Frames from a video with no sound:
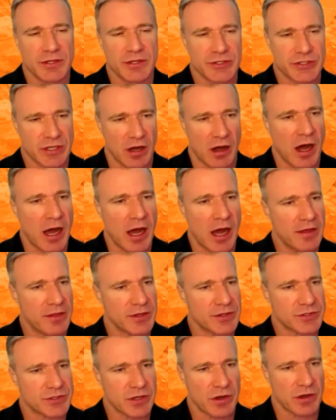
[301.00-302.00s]
in the sky
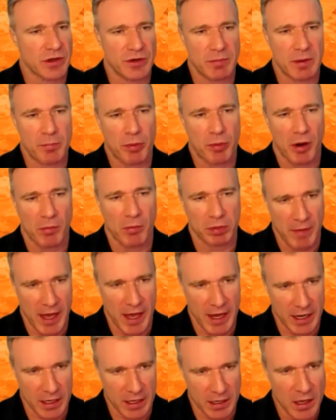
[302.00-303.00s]
that's going to be
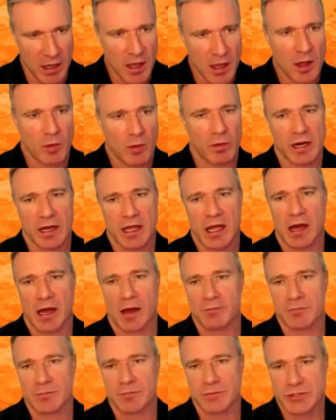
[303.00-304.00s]
problematic when it
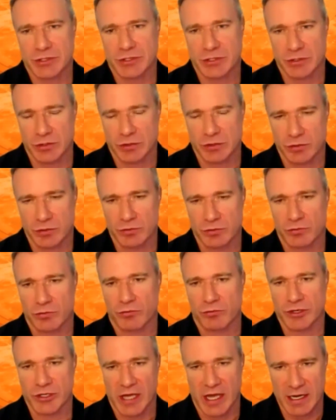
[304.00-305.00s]
comes to
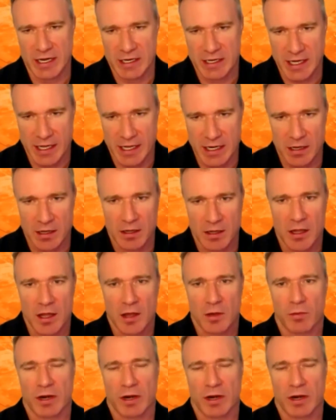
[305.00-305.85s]
retaining data,